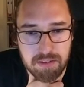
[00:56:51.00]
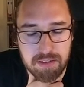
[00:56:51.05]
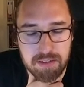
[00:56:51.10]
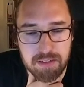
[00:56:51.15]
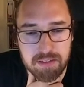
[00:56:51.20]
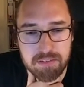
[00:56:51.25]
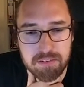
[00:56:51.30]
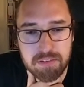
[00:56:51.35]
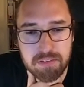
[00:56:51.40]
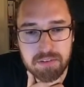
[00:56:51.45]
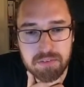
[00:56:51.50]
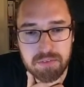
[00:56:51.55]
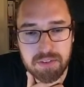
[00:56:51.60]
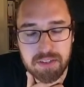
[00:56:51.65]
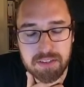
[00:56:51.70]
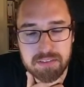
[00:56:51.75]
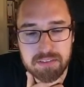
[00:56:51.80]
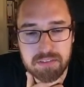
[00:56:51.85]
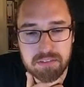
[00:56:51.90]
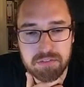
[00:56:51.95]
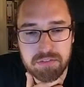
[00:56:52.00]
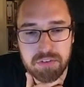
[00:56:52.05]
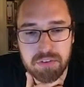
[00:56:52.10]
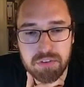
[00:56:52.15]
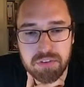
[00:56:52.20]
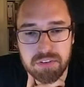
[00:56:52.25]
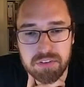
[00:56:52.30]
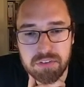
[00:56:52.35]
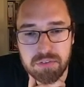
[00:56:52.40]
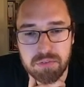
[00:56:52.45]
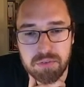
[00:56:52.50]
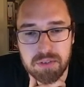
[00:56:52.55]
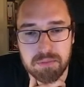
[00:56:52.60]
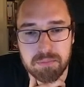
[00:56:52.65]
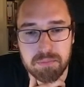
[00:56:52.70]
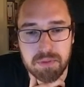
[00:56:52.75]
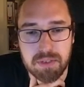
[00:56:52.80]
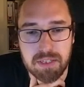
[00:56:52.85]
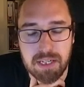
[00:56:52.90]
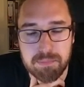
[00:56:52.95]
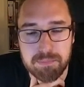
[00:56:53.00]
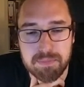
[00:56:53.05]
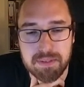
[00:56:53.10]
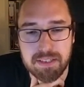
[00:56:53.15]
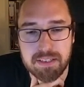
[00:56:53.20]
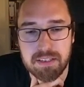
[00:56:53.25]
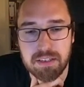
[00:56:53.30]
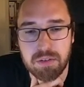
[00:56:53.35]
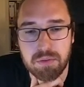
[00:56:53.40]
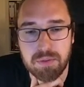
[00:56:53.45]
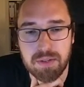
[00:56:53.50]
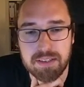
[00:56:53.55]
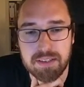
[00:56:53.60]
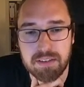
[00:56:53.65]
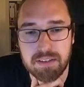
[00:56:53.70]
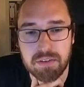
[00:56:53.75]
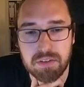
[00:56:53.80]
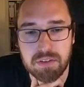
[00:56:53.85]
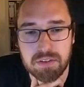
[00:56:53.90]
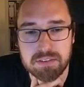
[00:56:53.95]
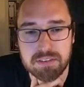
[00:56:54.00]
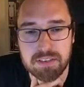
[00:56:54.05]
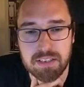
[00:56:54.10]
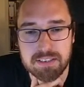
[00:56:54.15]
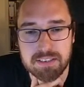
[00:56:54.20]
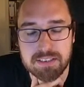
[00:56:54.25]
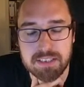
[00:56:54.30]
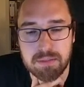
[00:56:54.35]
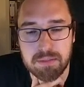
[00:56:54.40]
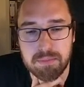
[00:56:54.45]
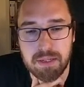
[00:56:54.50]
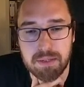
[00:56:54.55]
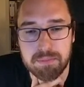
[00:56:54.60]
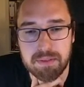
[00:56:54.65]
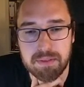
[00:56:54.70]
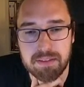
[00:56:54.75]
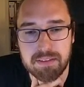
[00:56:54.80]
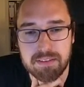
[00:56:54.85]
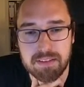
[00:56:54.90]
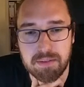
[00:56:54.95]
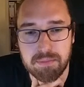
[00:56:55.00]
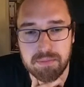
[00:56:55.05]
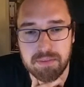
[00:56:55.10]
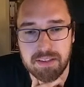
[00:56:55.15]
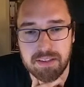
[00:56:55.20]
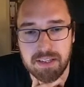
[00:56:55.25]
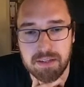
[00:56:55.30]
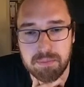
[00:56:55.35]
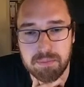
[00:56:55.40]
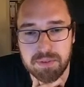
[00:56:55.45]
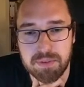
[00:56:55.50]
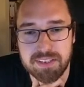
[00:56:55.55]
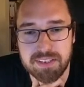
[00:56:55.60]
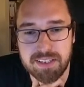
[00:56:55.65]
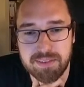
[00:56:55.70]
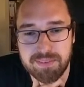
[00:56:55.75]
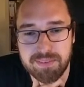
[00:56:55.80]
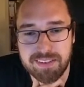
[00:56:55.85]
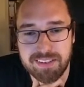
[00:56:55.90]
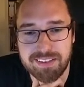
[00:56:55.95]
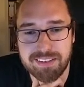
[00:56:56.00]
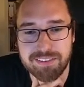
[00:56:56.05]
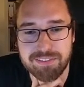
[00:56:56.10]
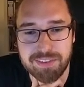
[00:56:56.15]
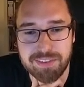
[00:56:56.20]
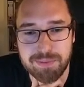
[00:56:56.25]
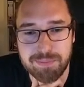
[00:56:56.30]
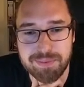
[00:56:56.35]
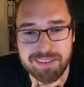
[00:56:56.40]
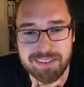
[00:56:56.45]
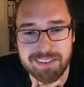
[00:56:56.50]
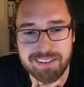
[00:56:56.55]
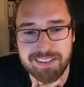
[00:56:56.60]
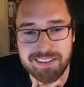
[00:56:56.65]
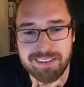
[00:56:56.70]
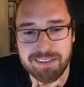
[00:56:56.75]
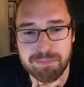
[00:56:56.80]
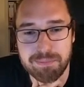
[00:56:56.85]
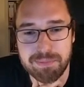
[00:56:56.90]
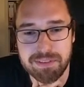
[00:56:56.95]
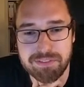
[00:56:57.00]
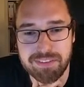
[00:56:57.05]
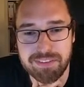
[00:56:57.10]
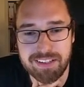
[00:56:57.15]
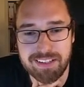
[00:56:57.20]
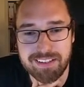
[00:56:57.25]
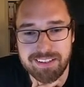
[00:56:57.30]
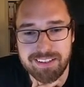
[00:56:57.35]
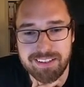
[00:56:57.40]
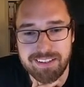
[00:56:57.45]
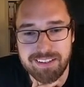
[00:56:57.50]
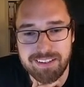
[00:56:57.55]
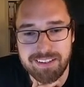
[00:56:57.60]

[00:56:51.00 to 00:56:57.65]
Can I suggest a future stream on updating creating docs? Last time I updated something, I broke something, the formatting and the build fade.